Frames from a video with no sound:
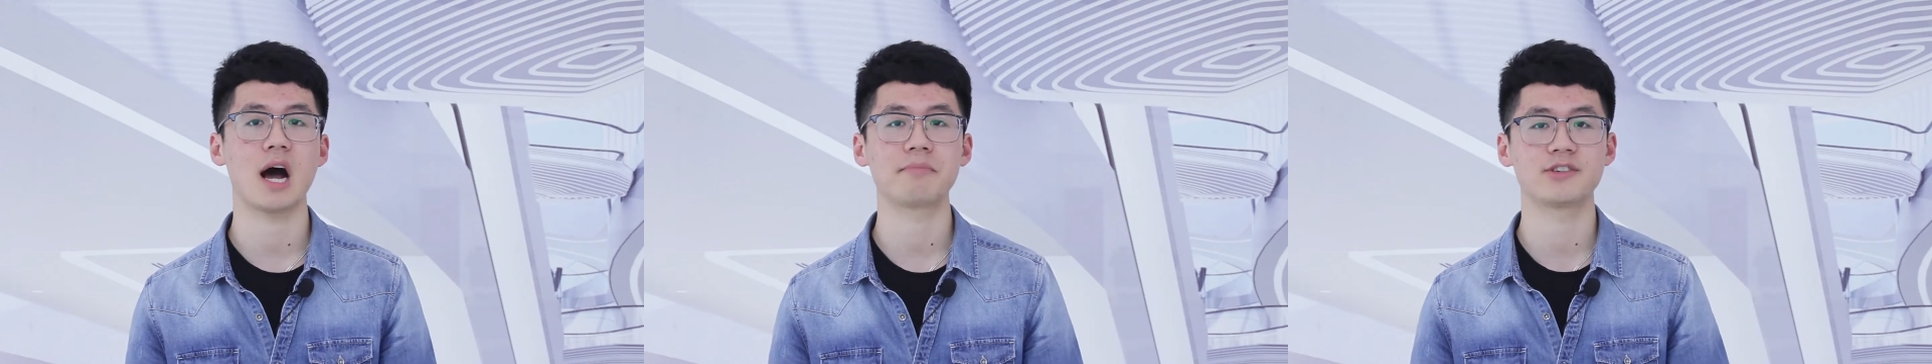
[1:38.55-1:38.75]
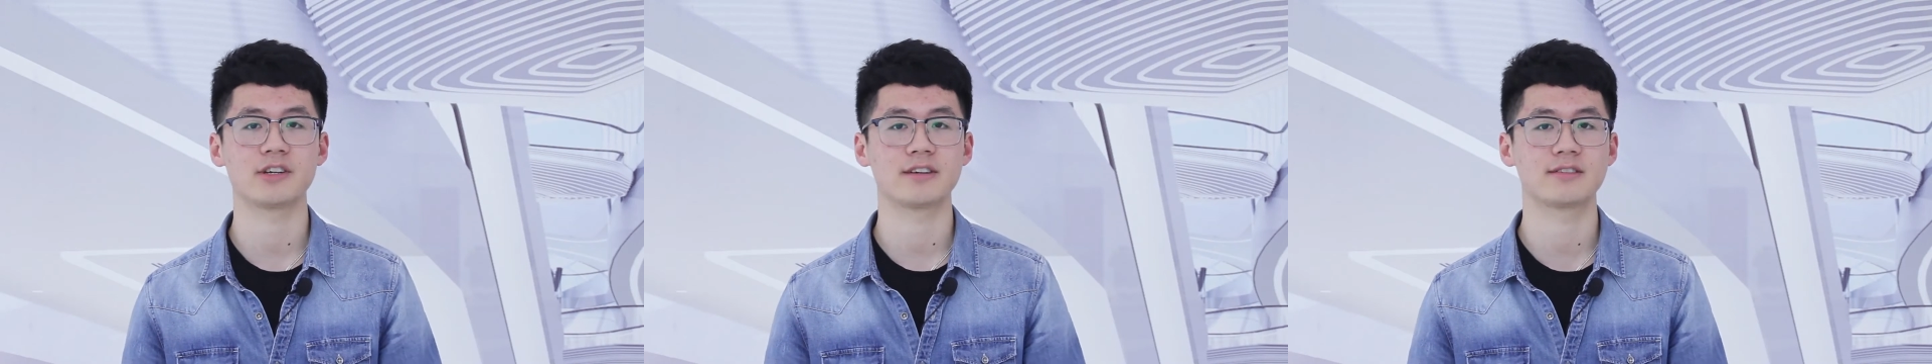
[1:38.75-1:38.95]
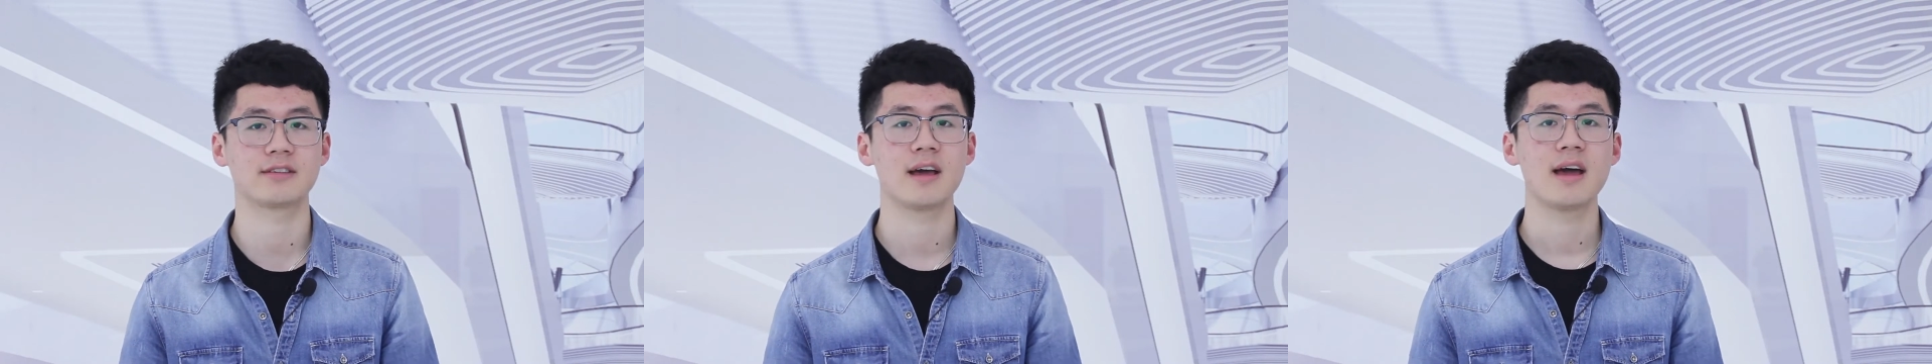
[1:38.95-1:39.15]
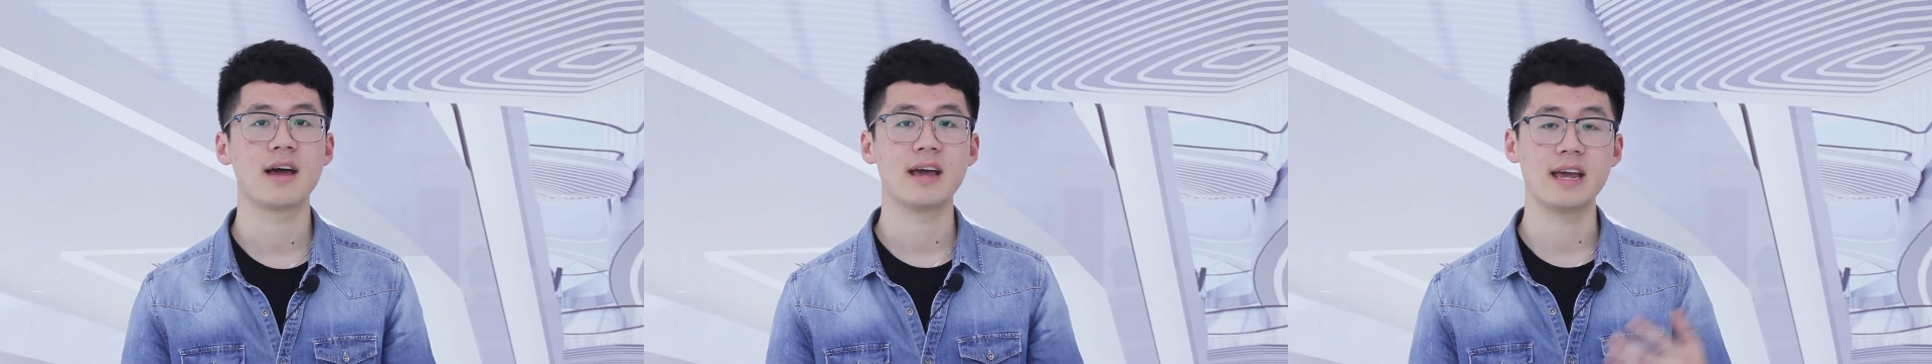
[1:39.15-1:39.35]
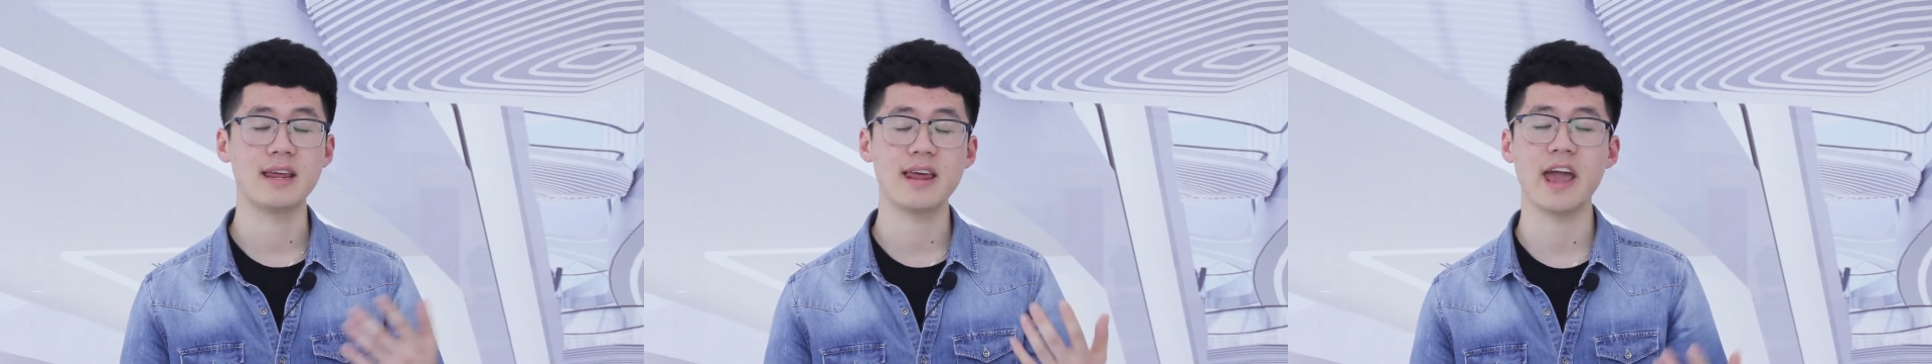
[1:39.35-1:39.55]
objects
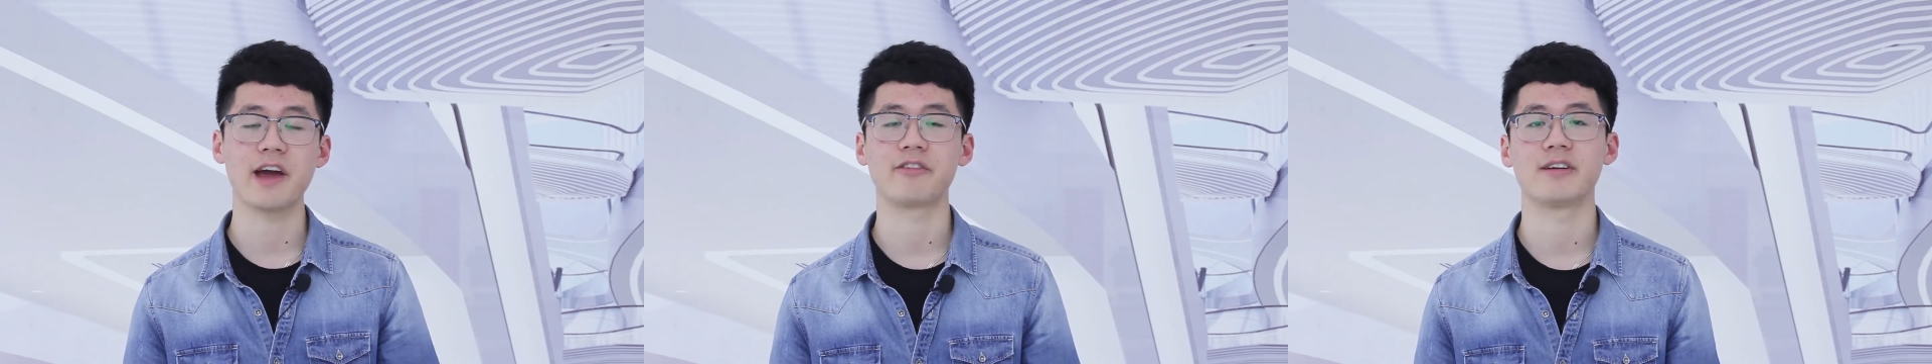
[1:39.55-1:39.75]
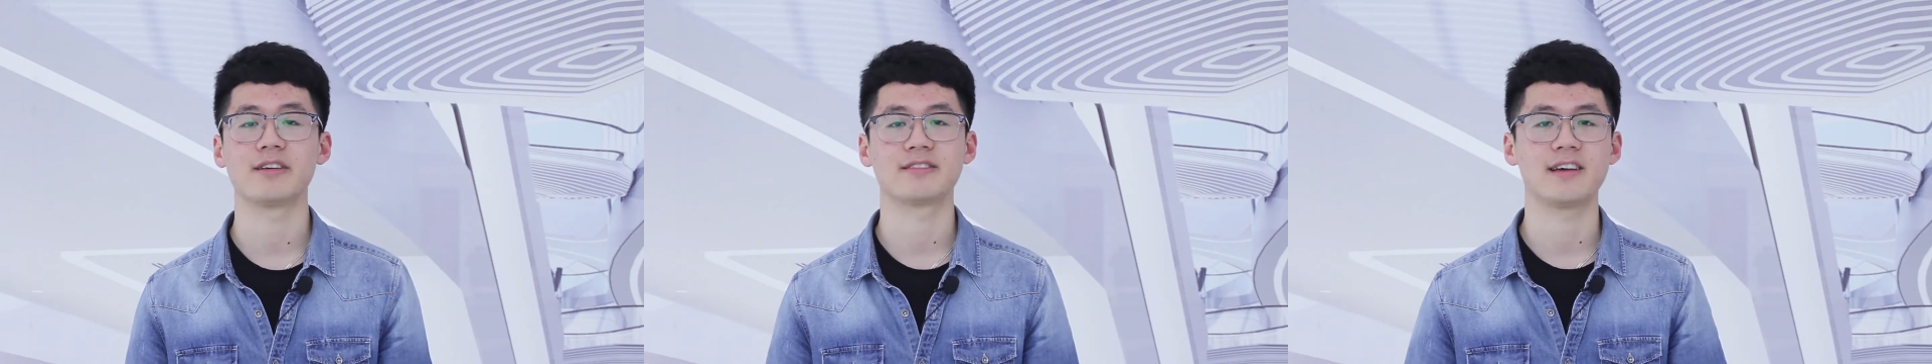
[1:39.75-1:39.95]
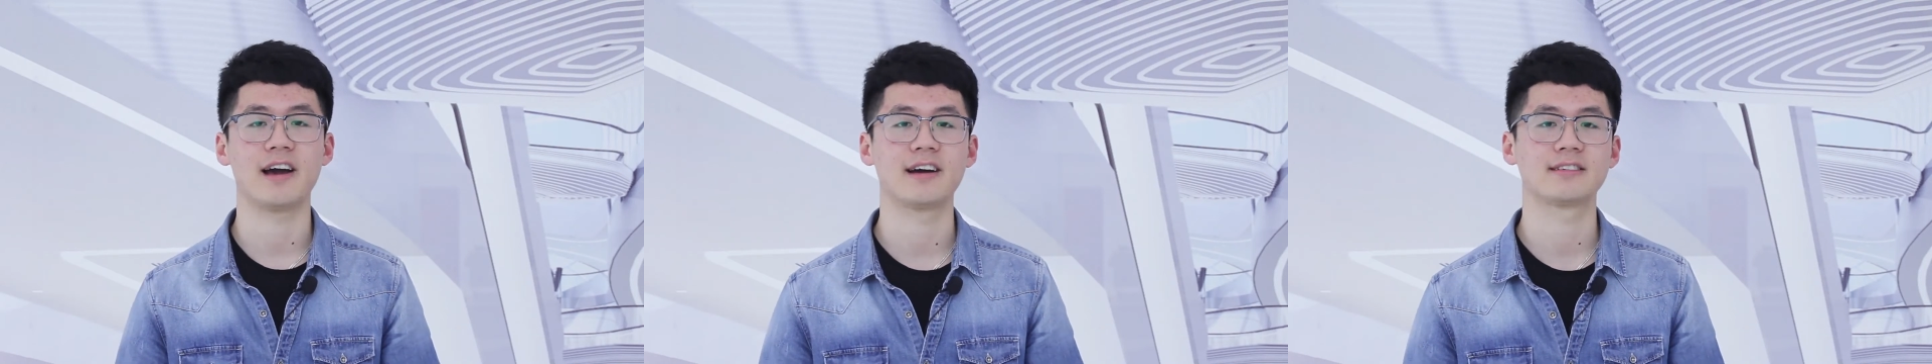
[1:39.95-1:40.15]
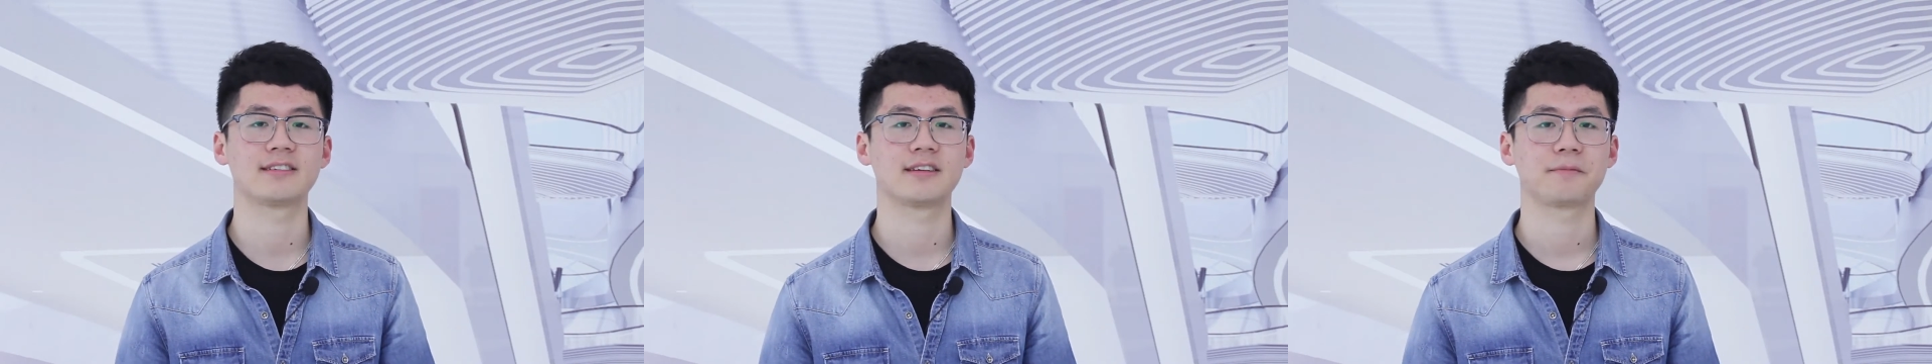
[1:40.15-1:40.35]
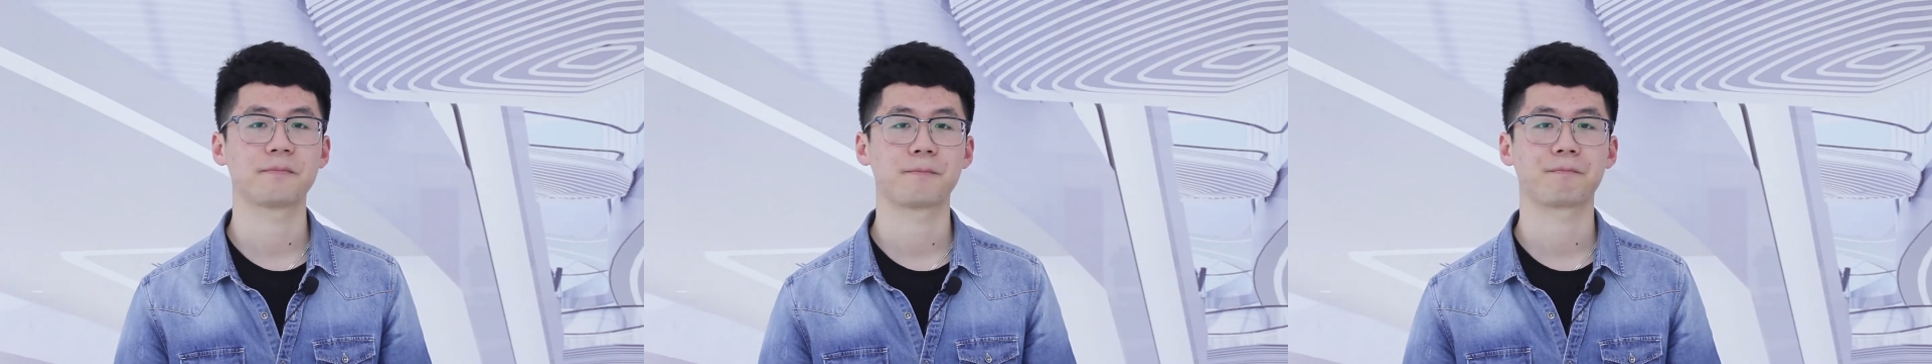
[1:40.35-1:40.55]
in the area set.